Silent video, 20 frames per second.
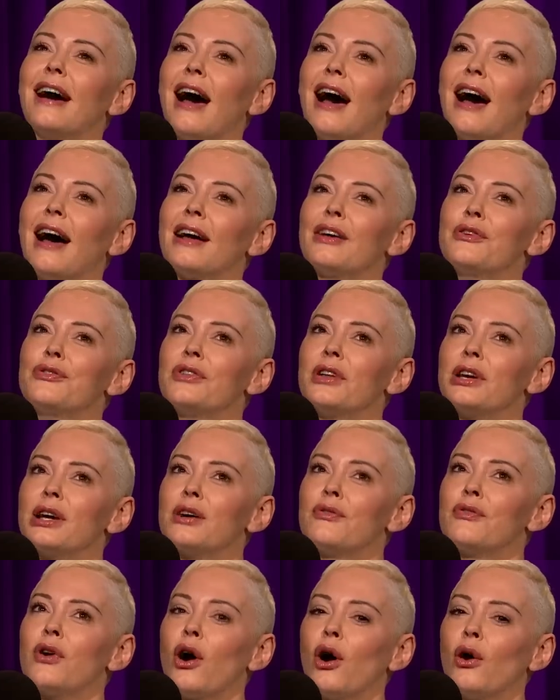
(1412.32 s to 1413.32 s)
I think
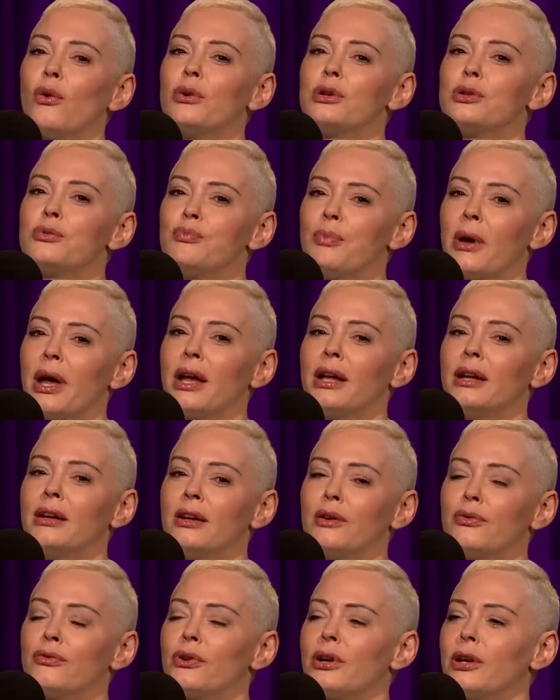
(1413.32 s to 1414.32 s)
I've always been
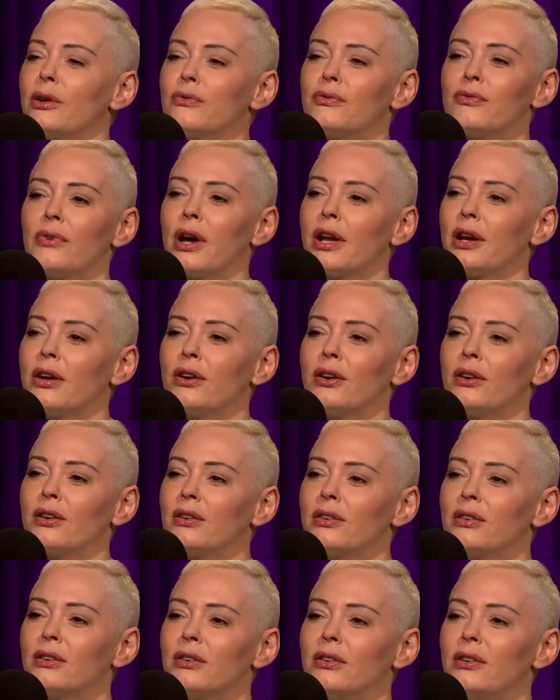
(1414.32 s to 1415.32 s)
a freedom fighter.
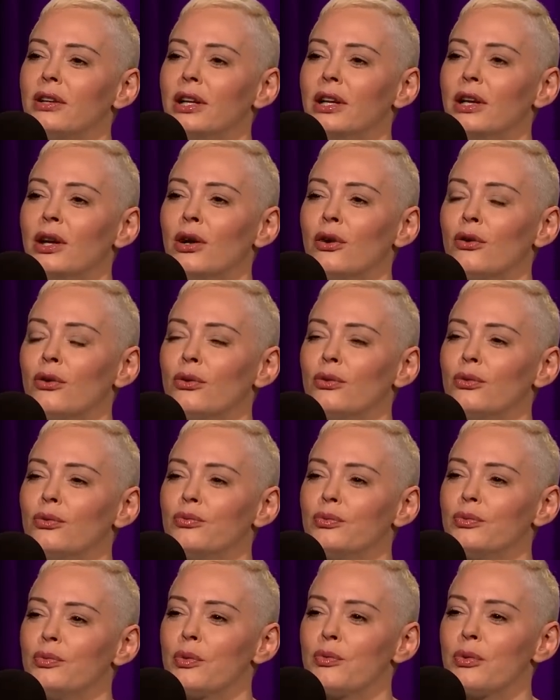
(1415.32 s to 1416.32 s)
You know,
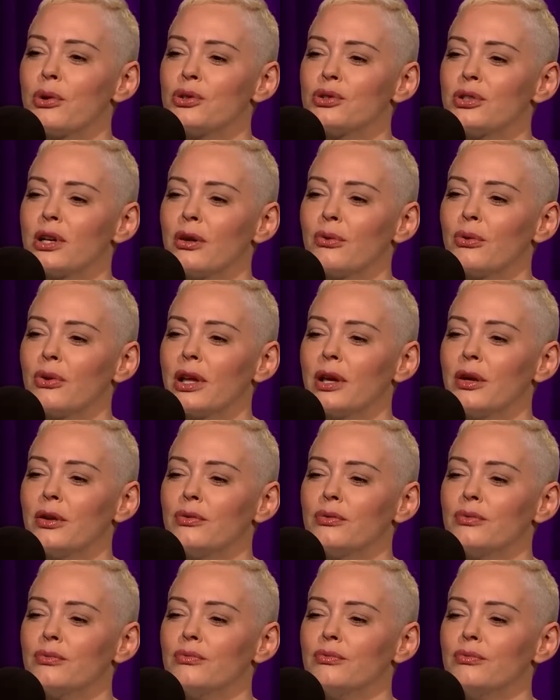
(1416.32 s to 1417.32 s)
the person I relate
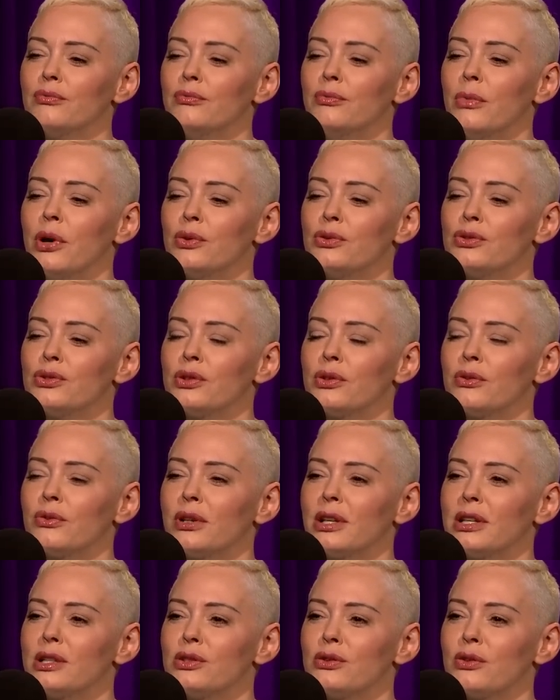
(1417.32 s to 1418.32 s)
most to in
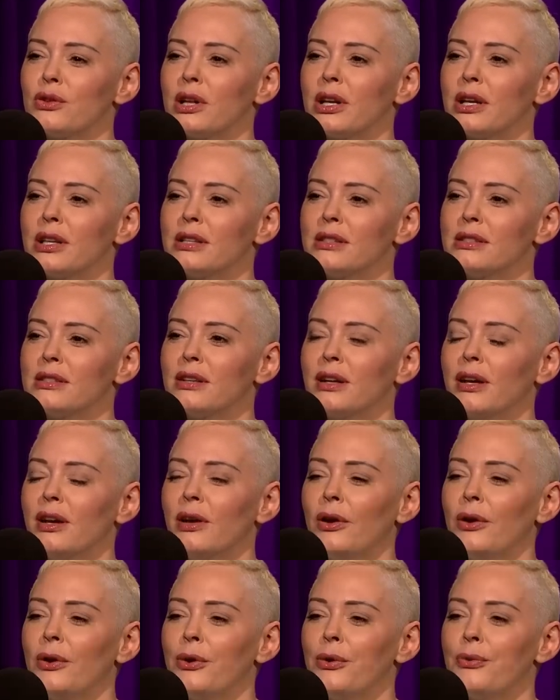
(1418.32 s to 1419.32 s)
history is,
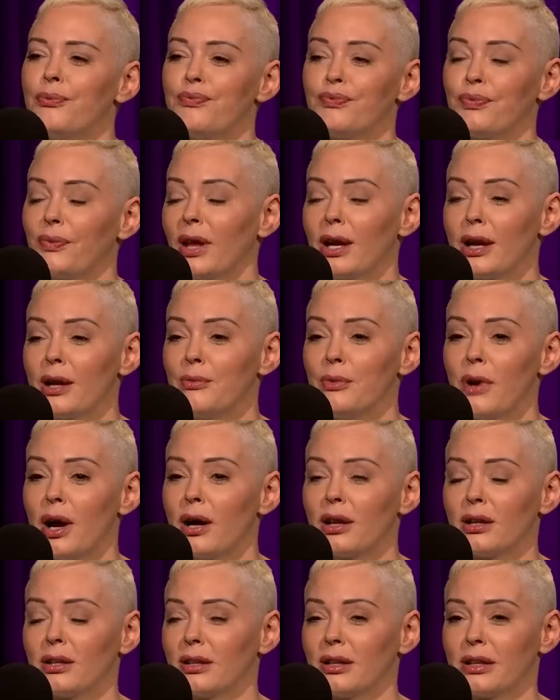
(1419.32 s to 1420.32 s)
and I'm
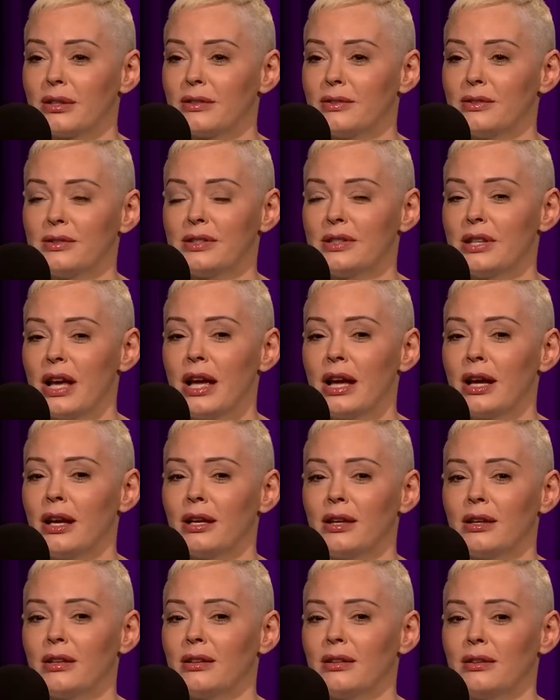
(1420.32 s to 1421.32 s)
not
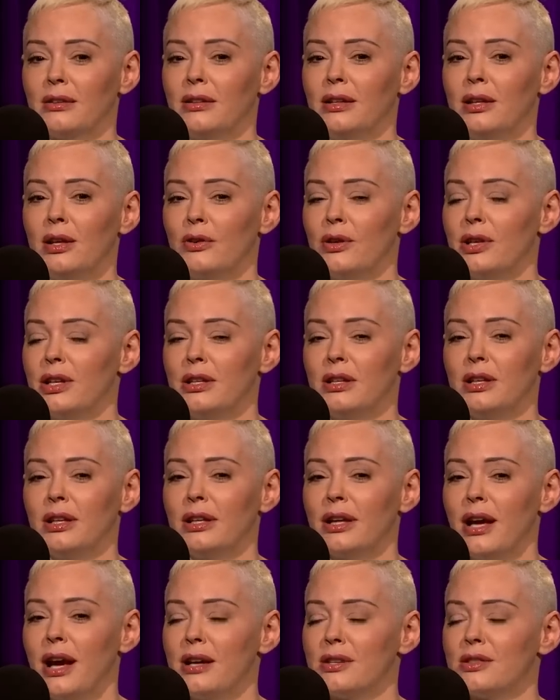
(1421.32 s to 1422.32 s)
saying, you know, he, he
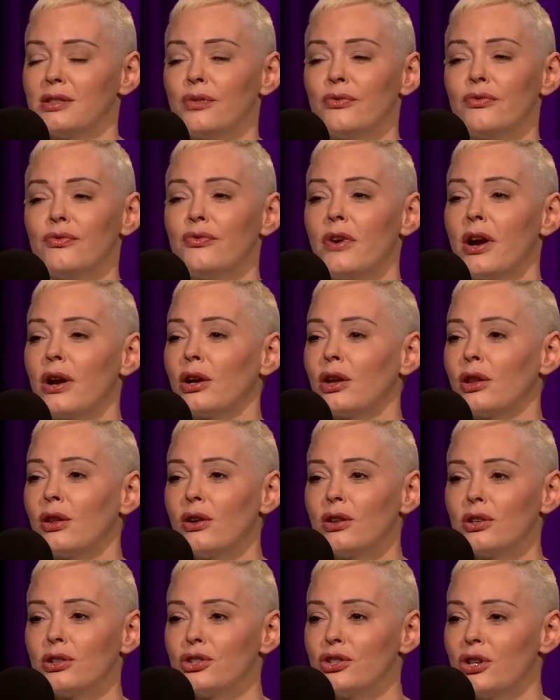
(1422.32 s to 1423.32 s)
casts a very
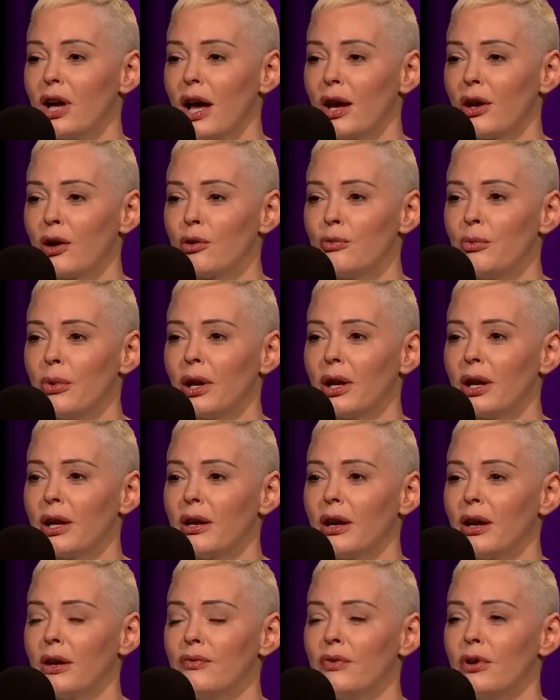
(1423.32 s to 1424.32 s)
long shadow, but I,
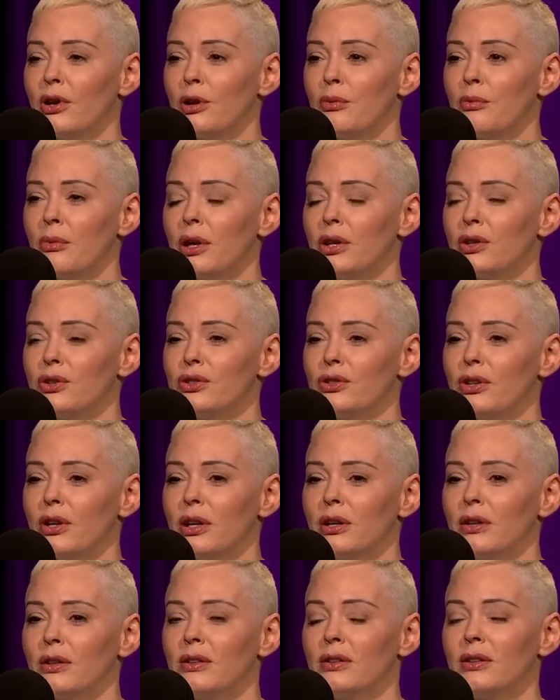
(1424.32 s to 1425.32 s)
I very much
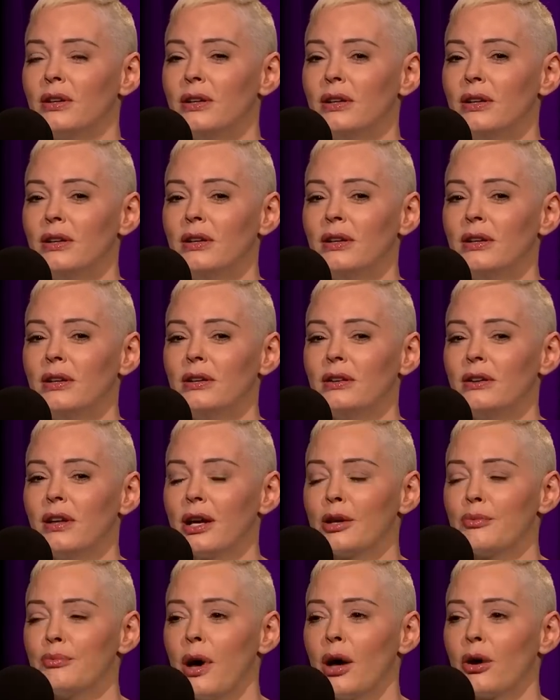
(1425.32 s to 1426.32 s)
uh,
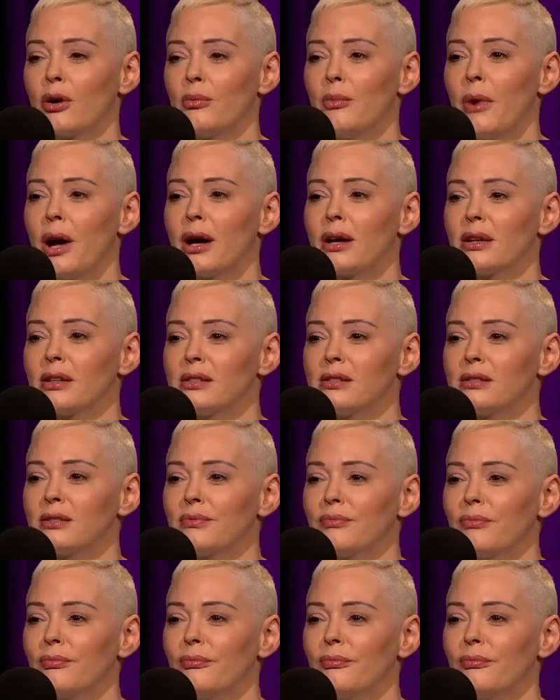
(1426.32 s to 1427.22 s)
like Malcolm X.